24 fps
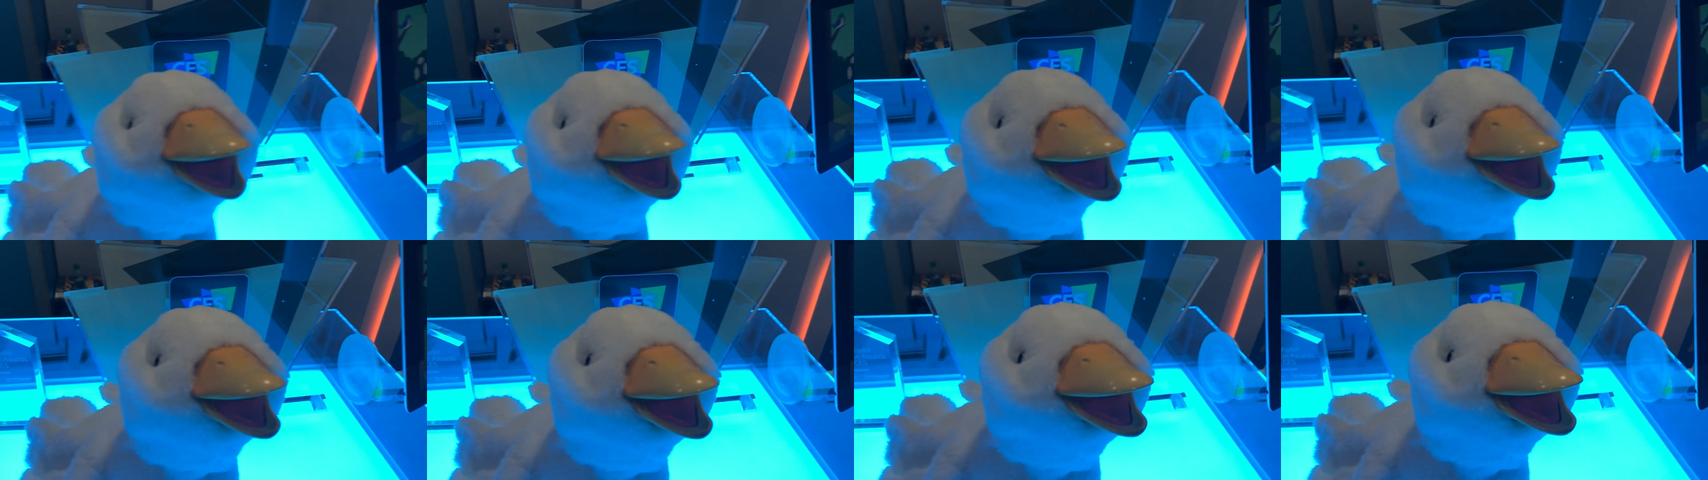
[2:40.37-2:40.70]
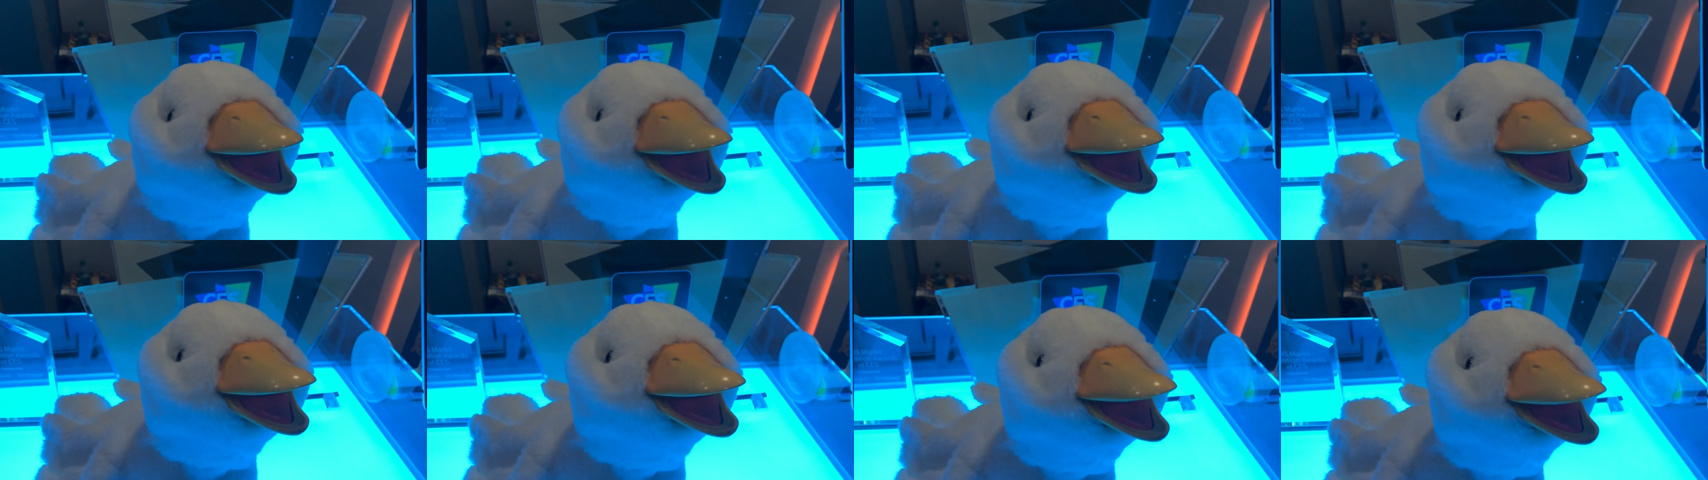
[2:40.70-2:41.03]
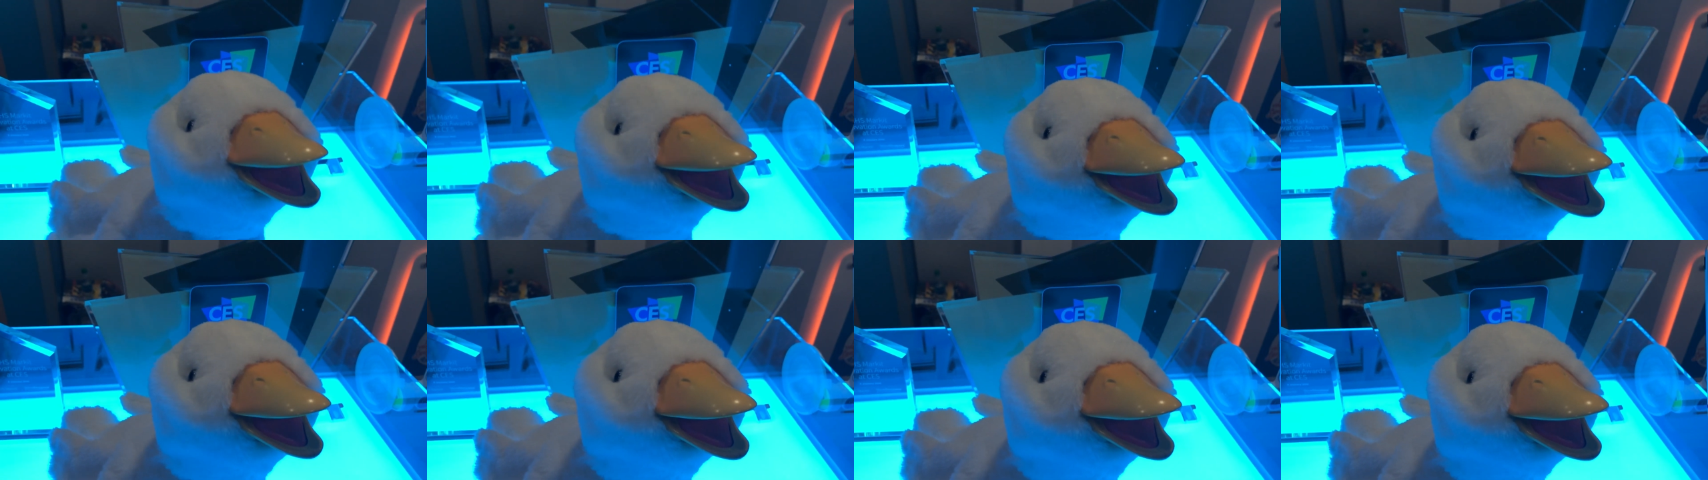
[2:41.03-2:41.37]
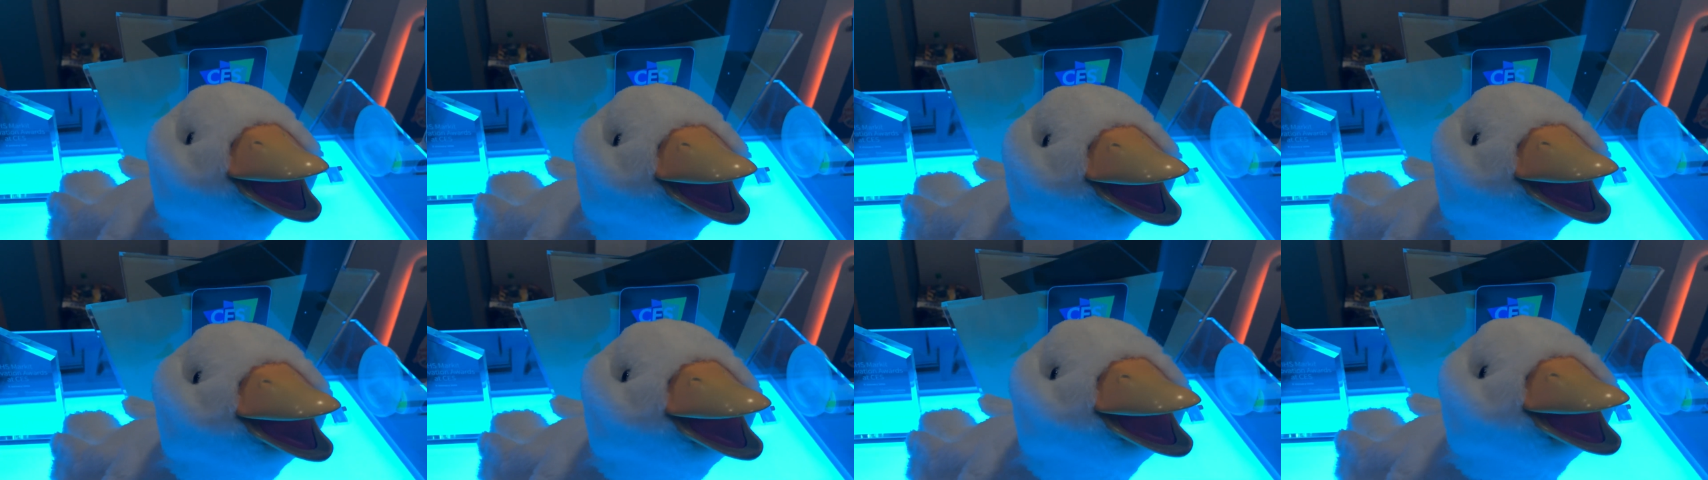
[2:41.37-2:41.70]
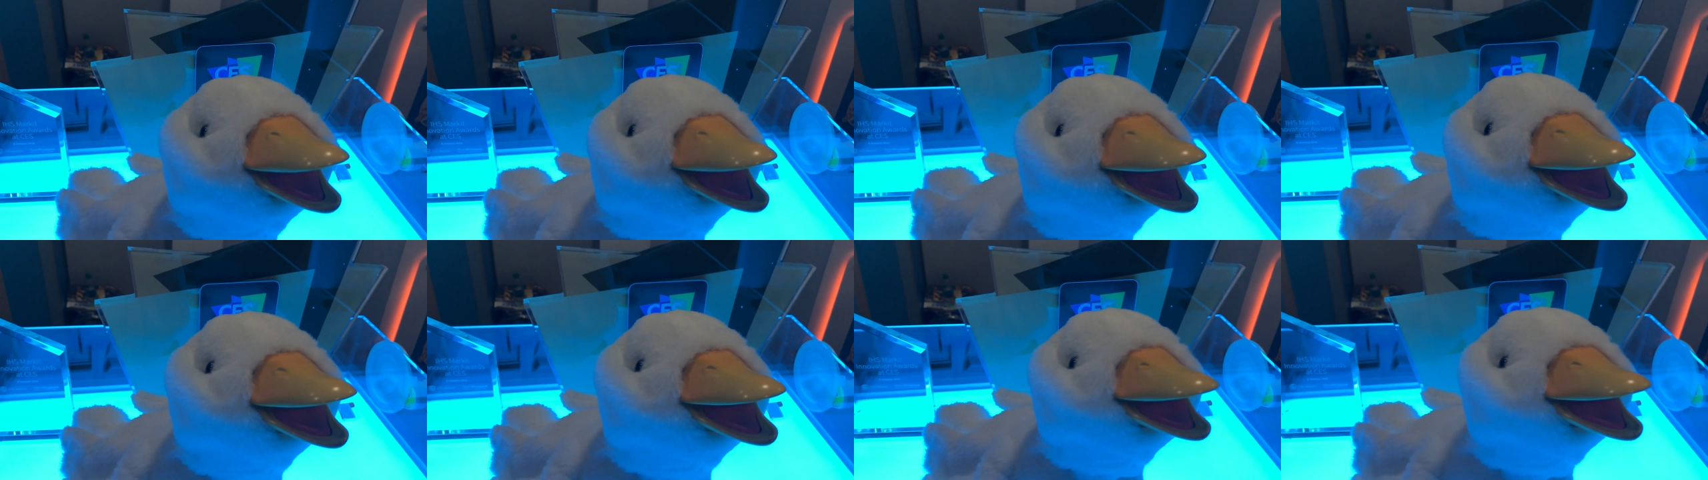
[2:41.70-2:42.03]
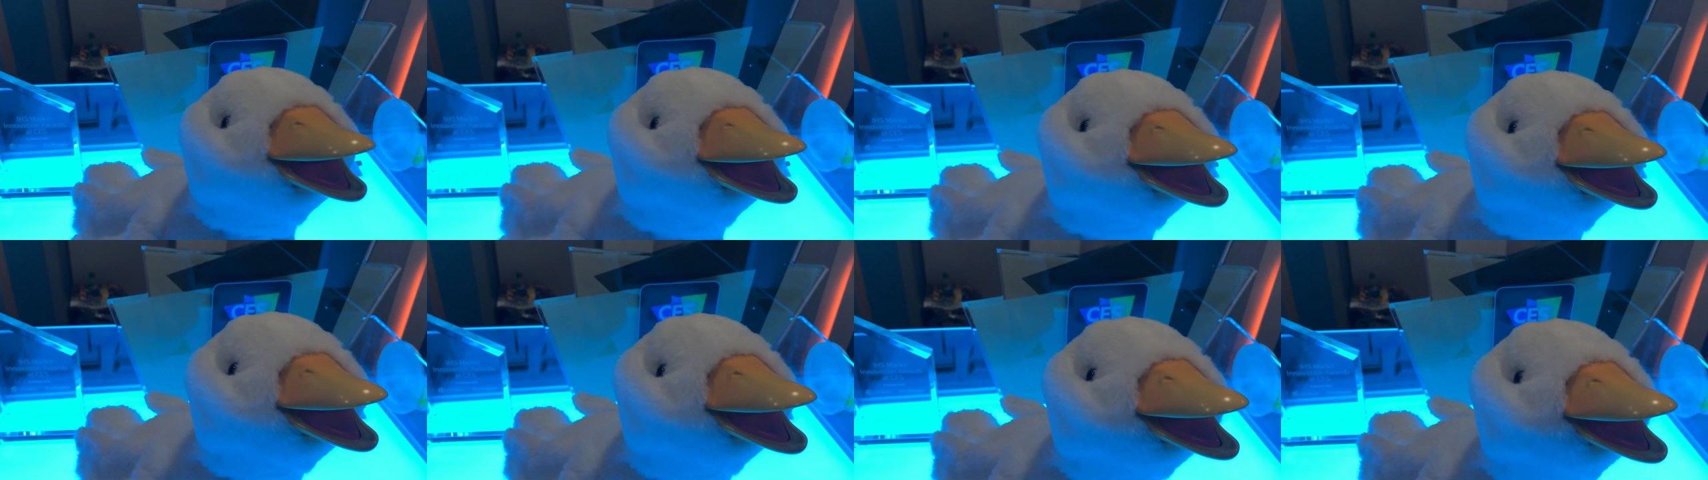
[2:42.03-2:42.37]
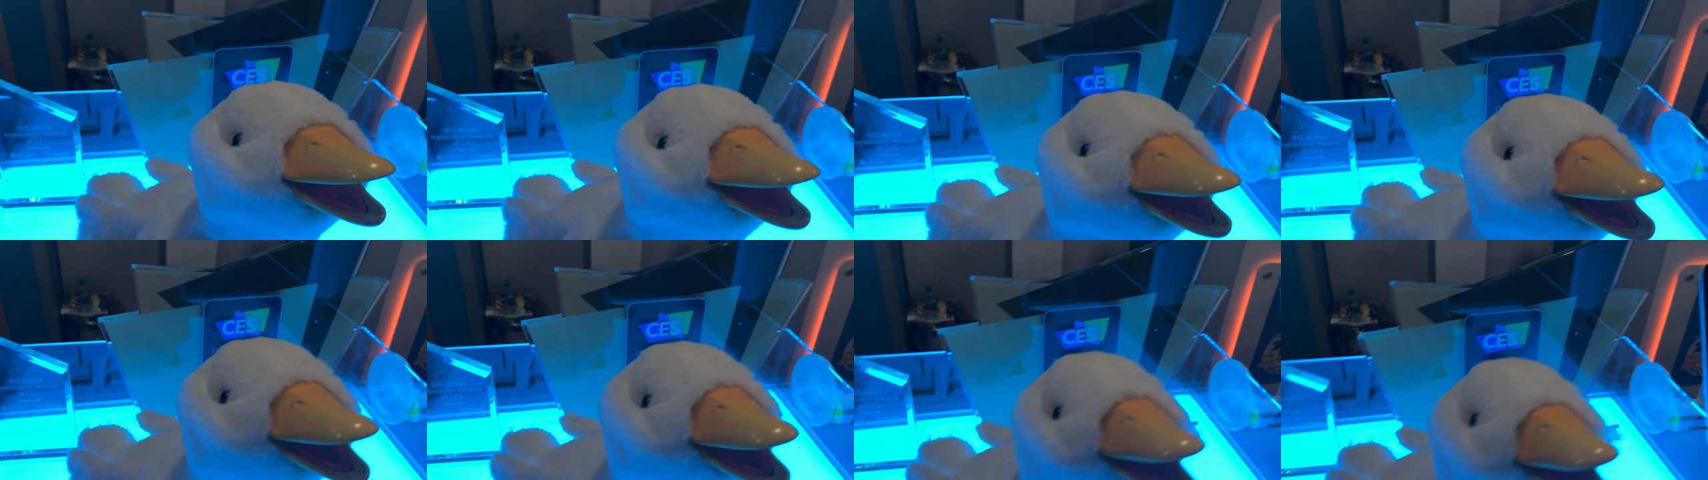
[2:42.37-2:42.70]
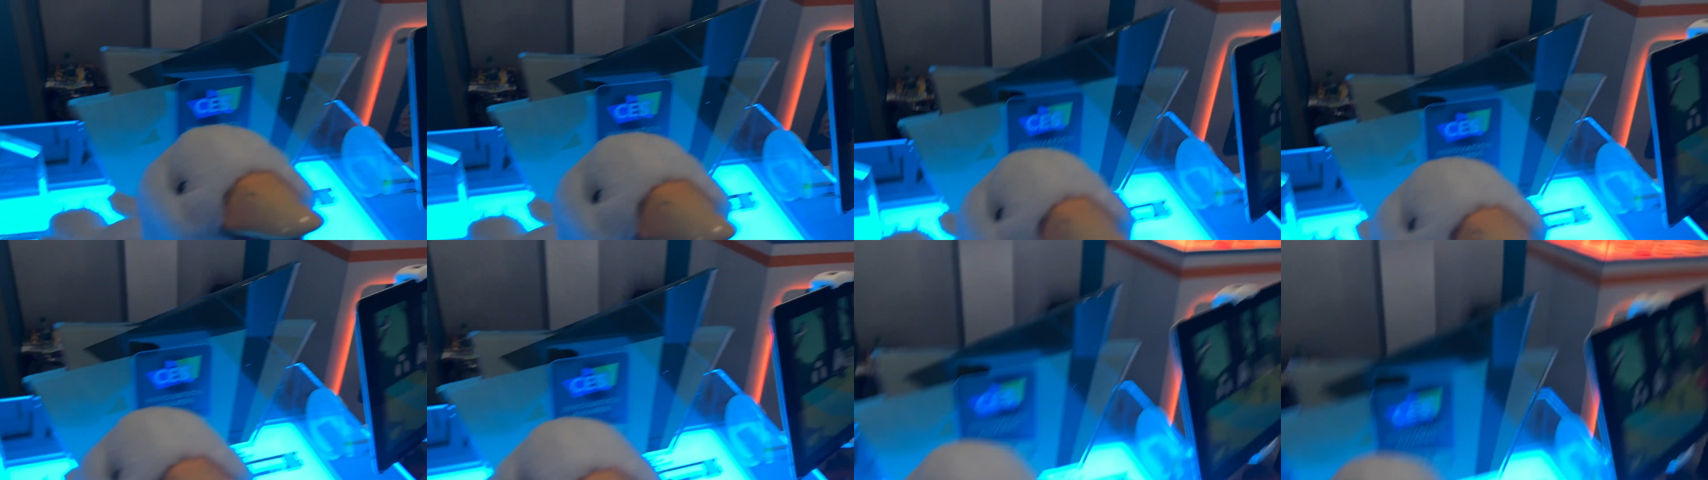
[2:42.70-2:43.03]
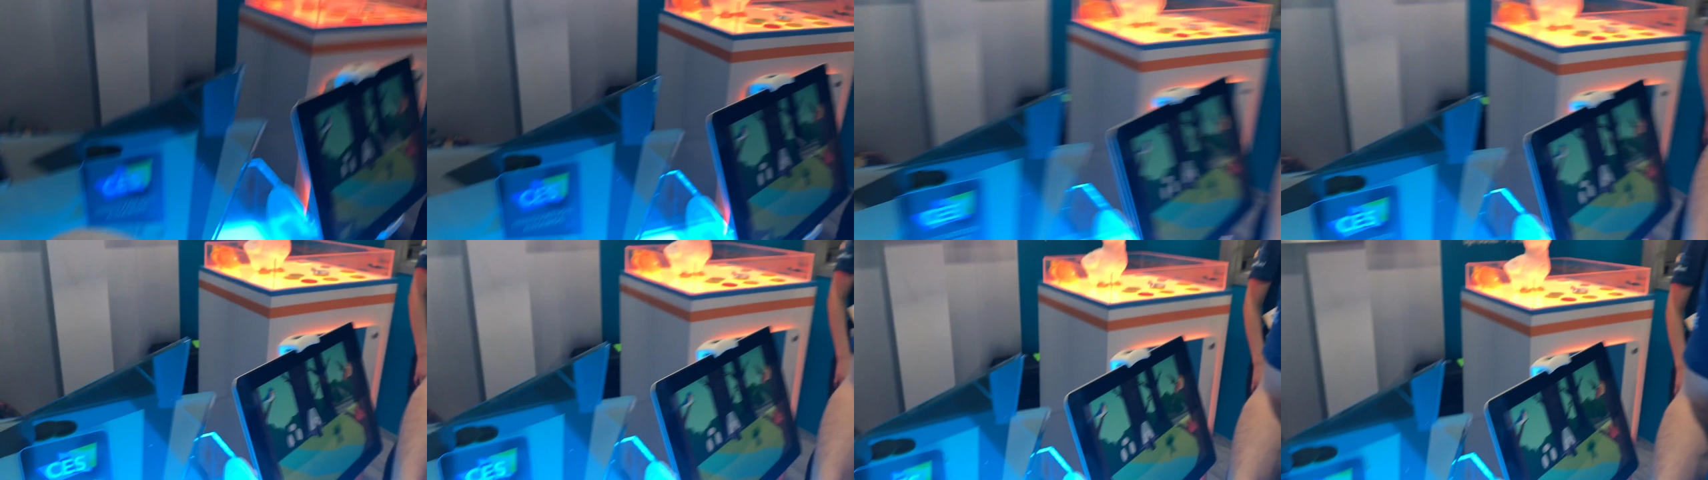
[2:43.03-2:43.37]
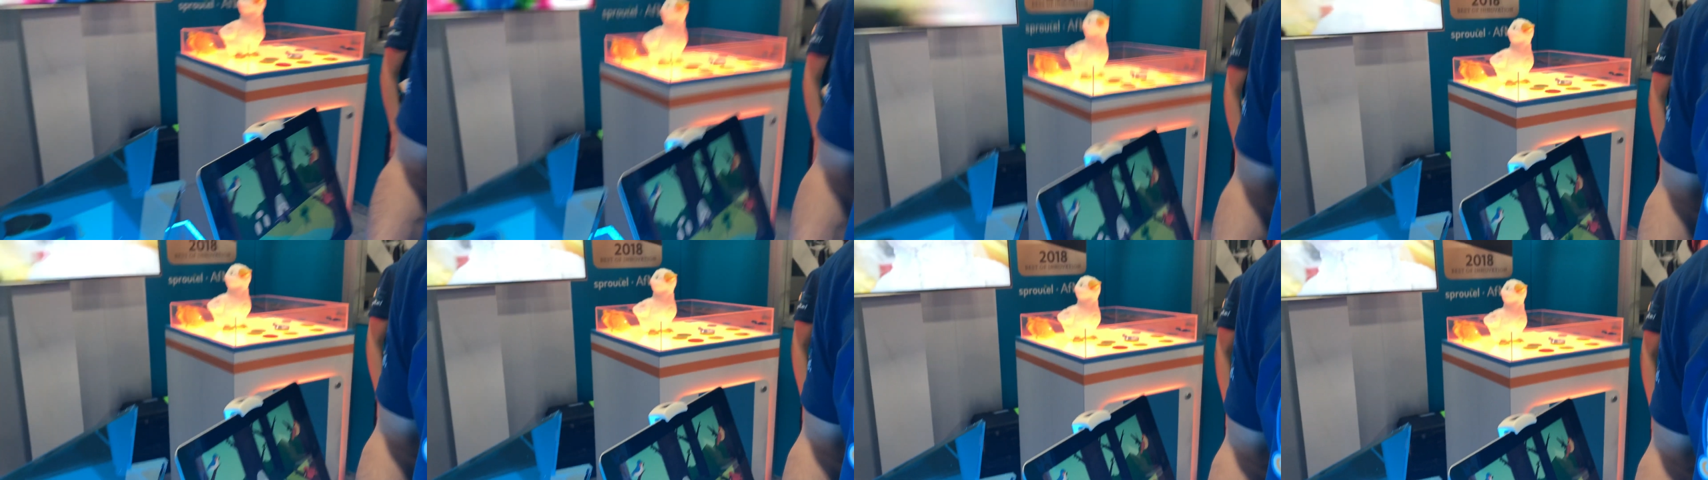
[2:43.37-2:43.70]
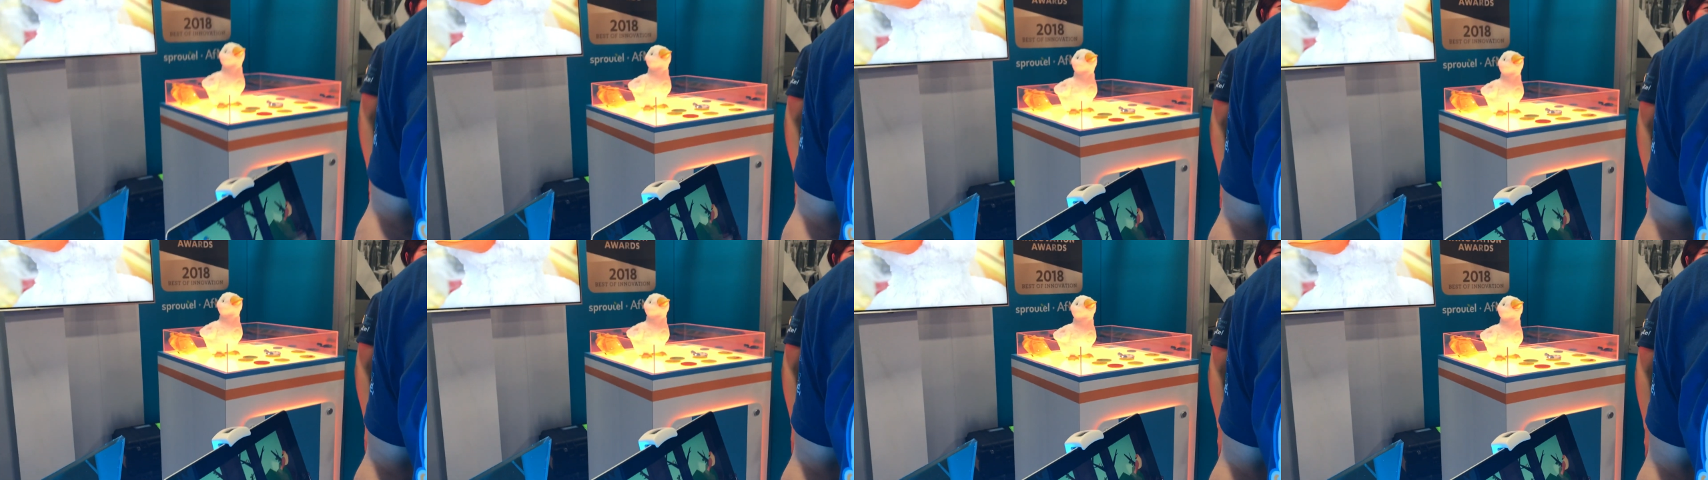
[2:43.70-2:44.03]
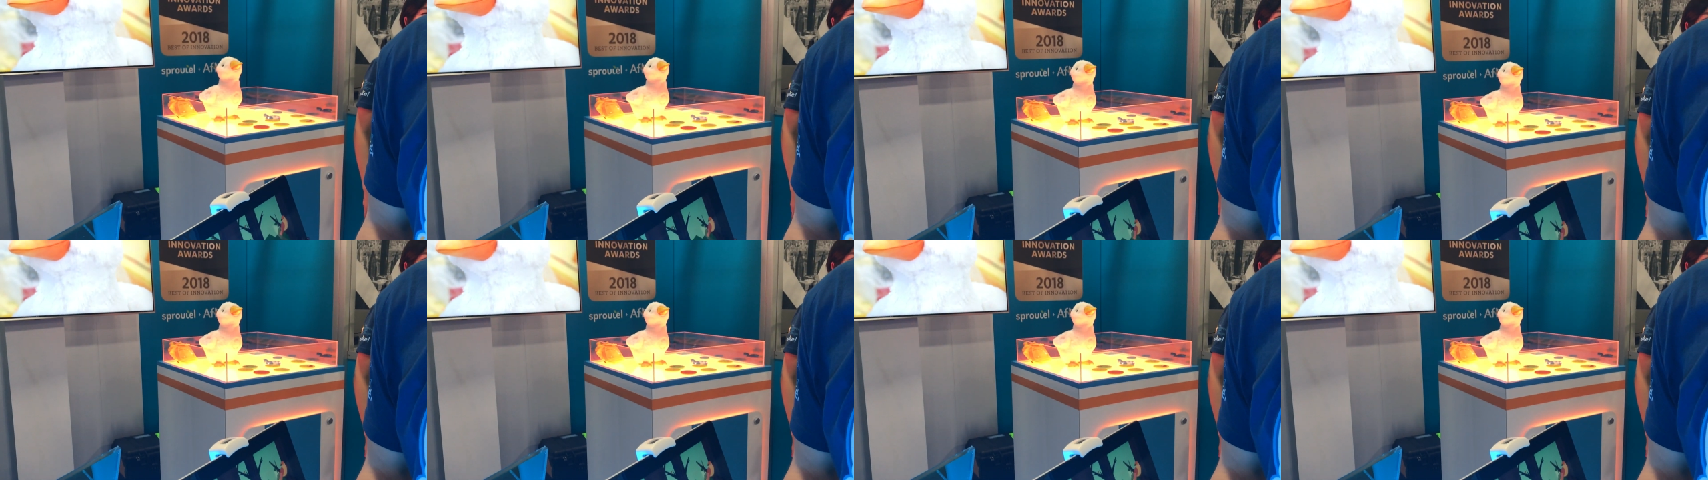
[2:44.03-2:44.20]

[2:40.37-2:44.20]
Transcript: Nobody's mouth can be seen.